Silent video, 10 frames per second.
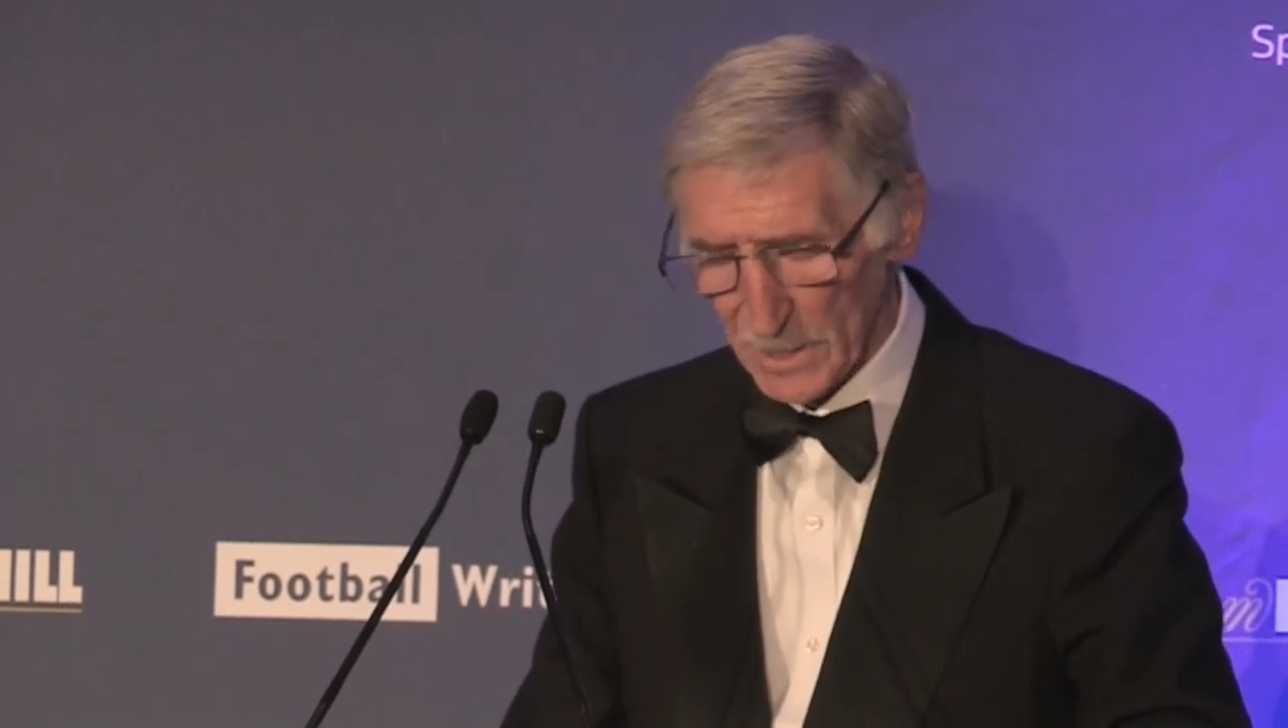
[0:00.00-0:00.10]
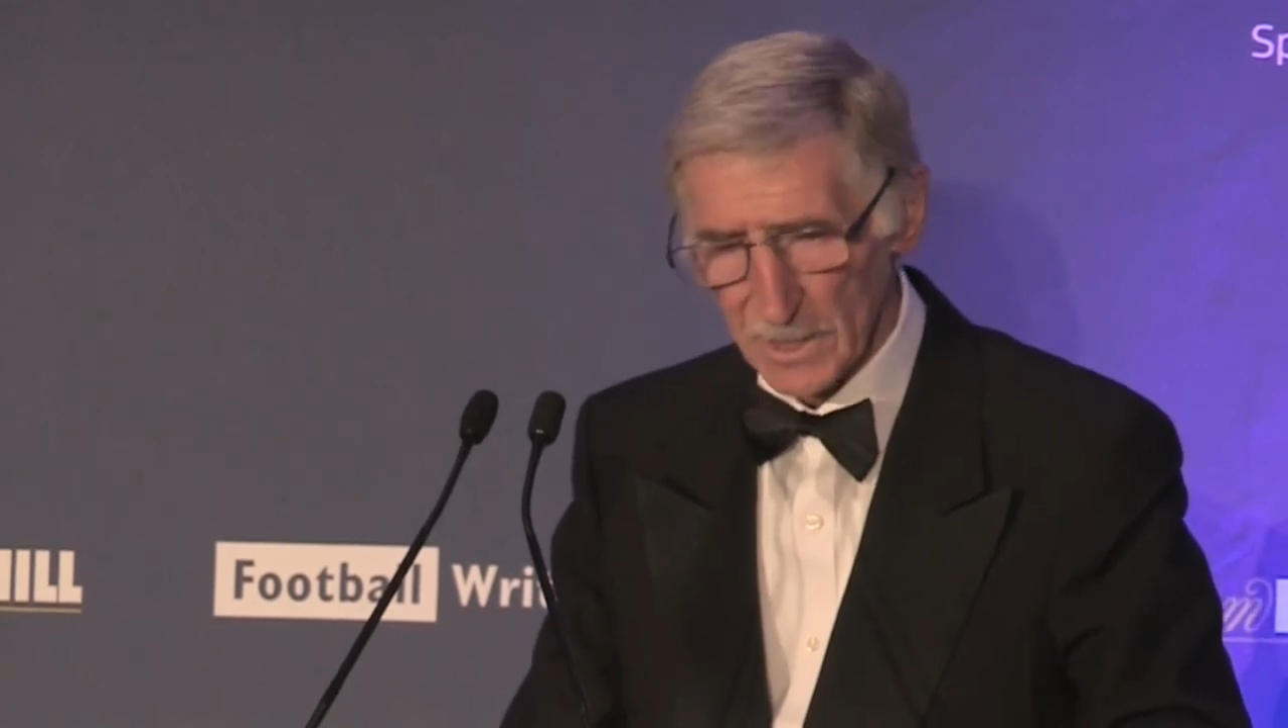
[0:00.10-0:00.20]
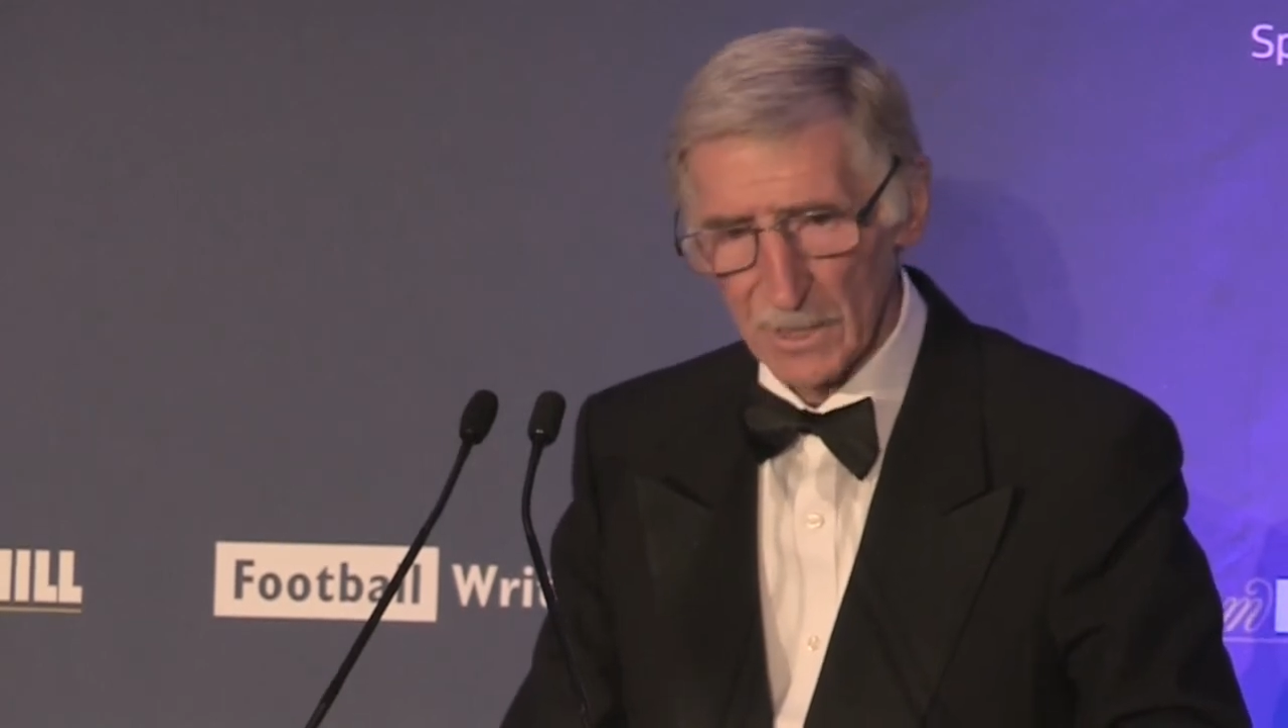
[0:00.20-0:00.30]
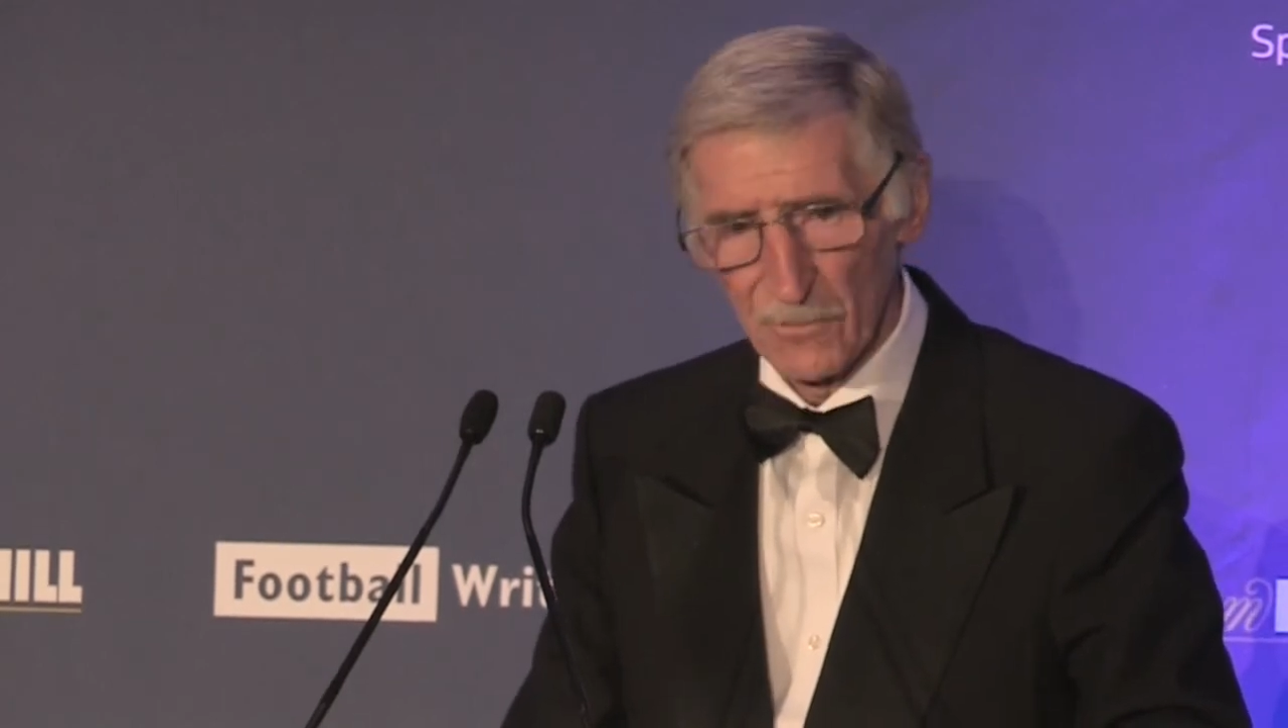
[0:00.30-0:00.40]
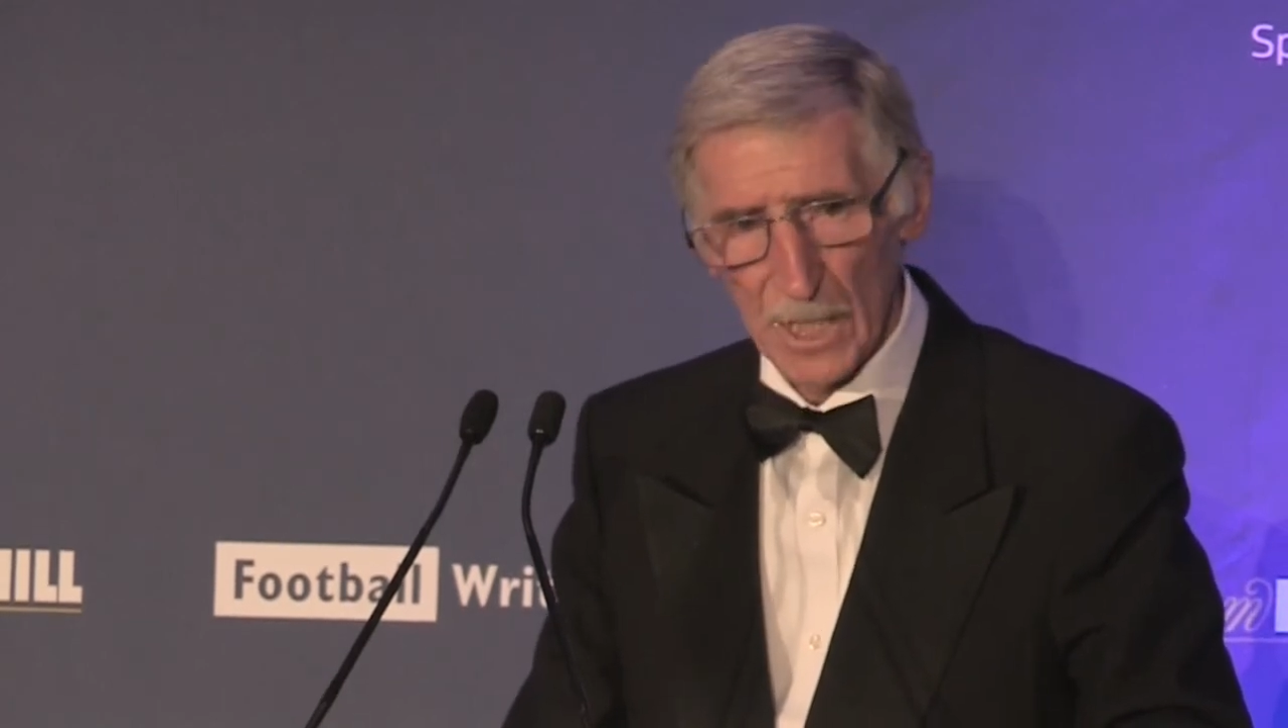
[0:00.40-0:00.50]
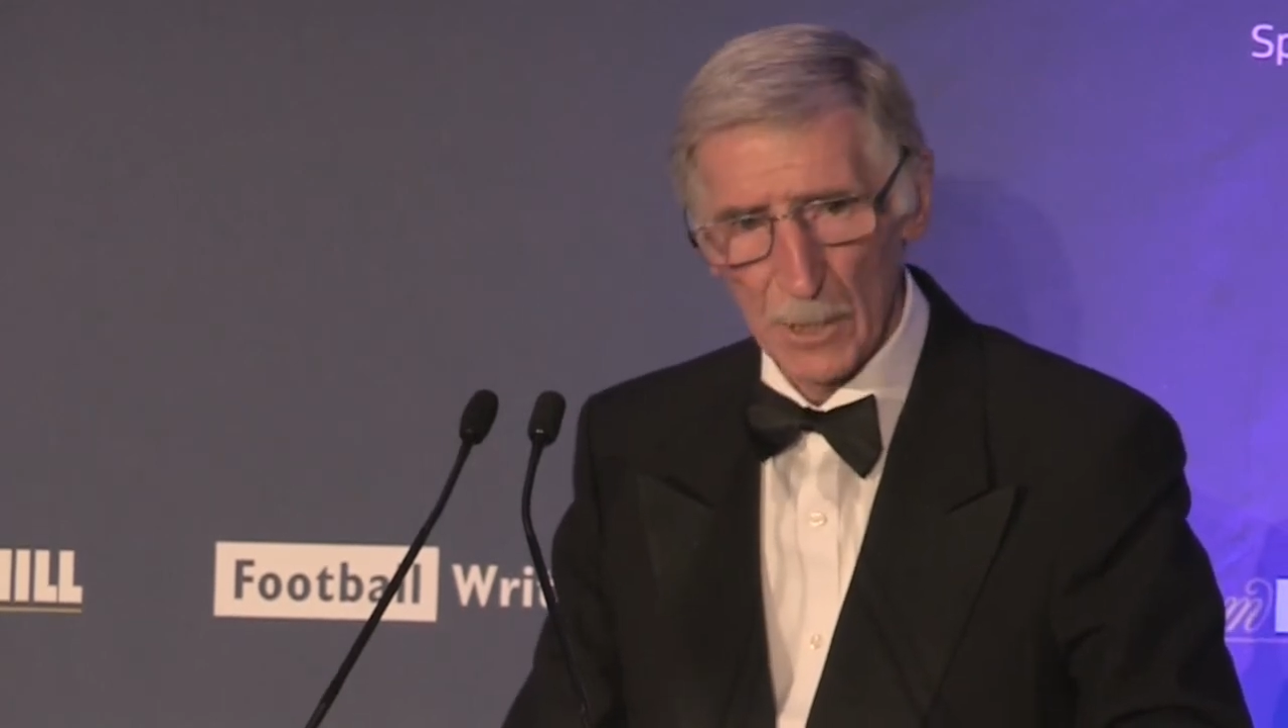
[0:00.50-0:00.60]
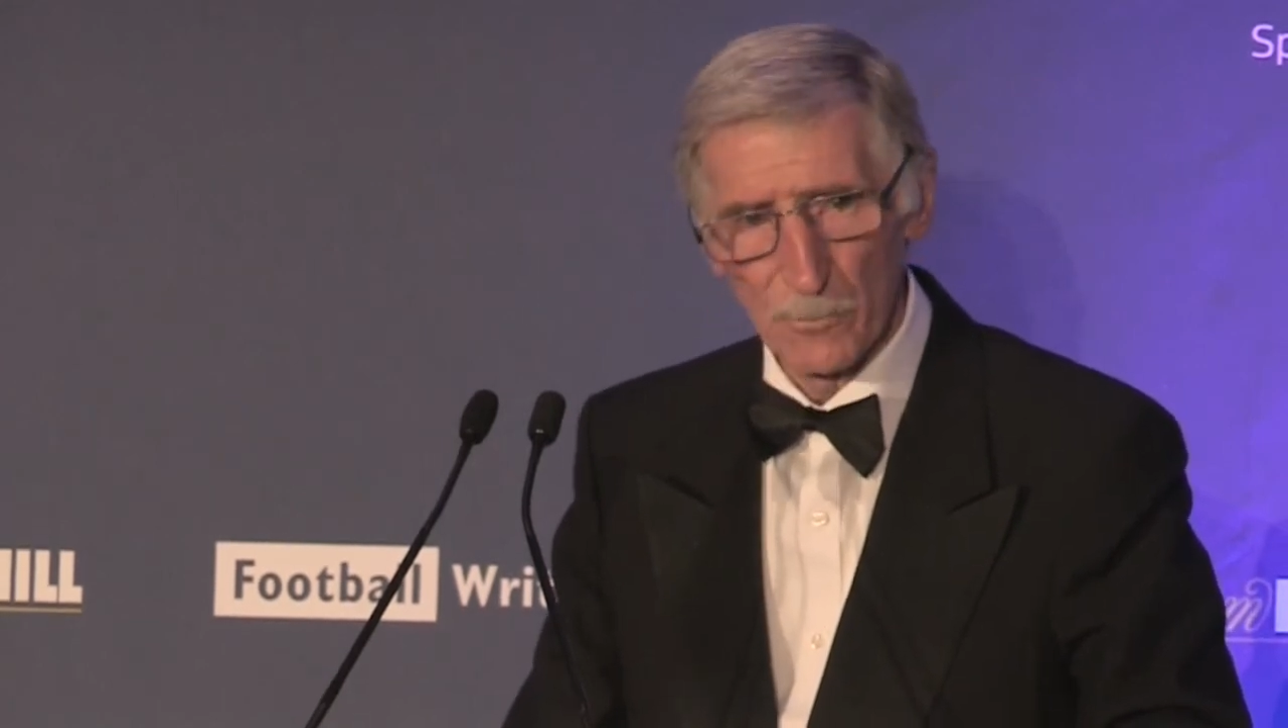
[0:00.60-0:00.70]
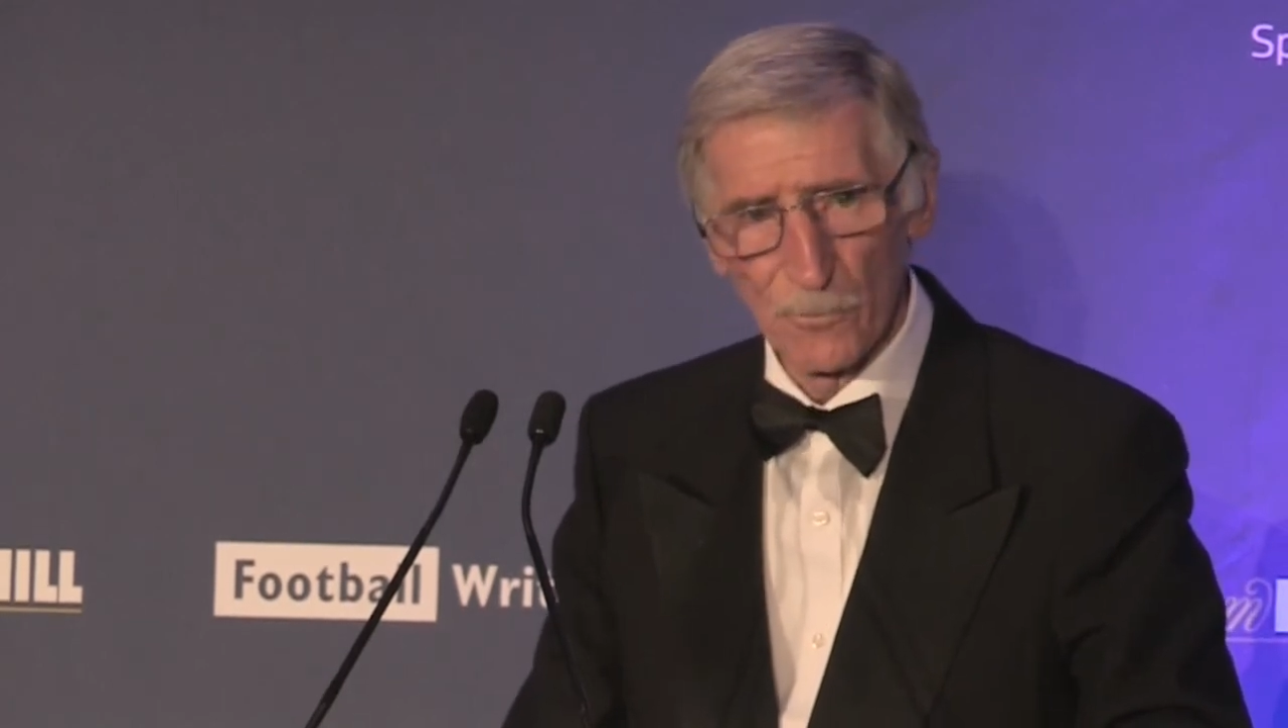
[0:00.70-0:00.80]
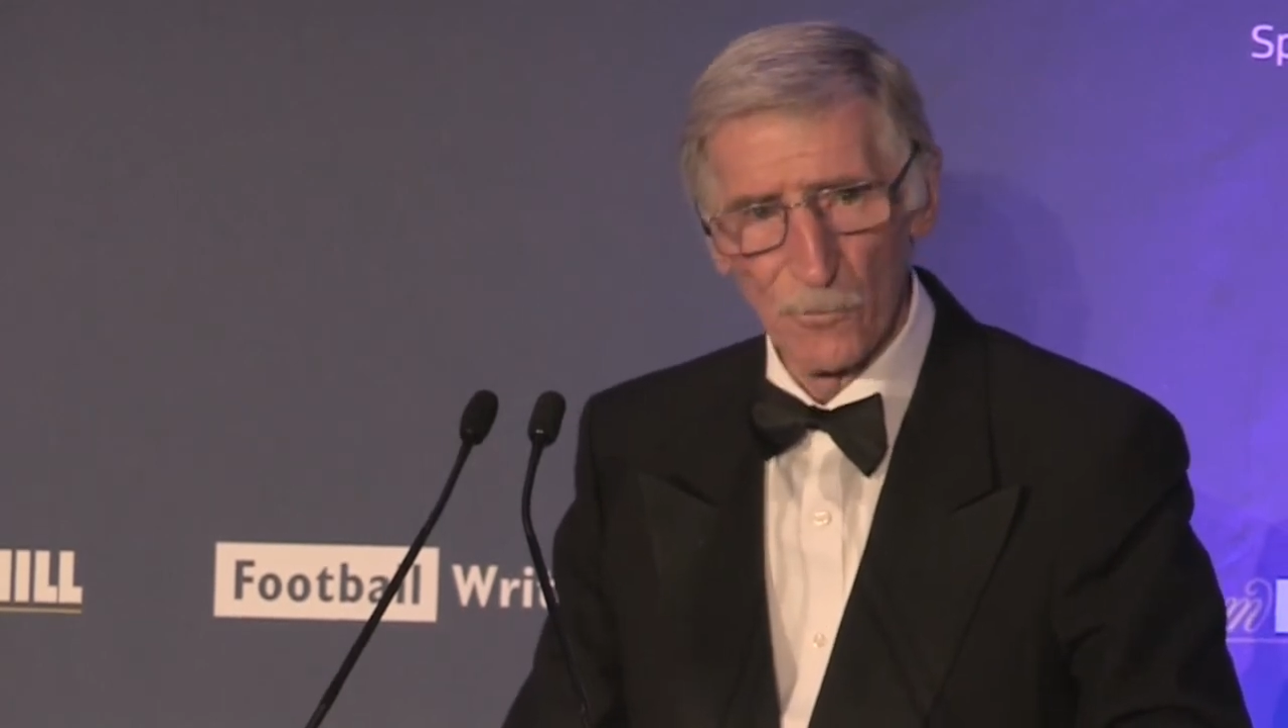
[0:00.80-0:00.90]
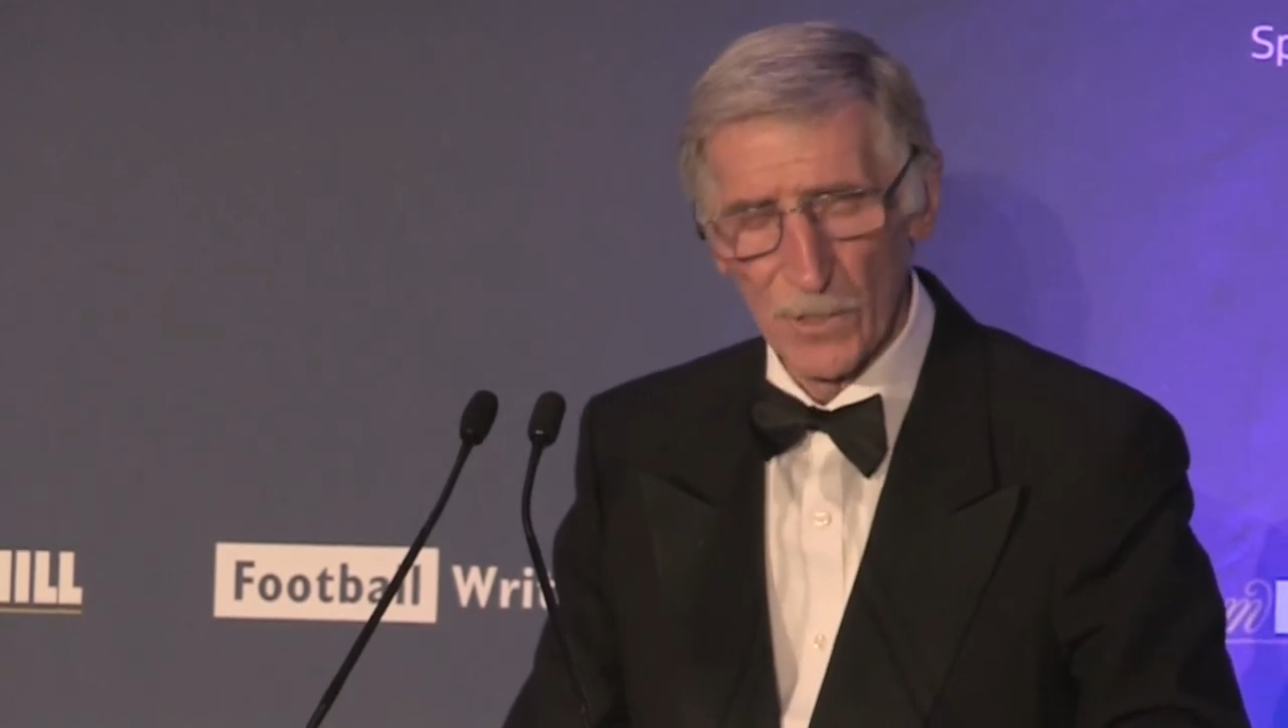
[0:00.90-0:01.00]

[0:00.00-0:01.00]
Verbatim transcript: he developed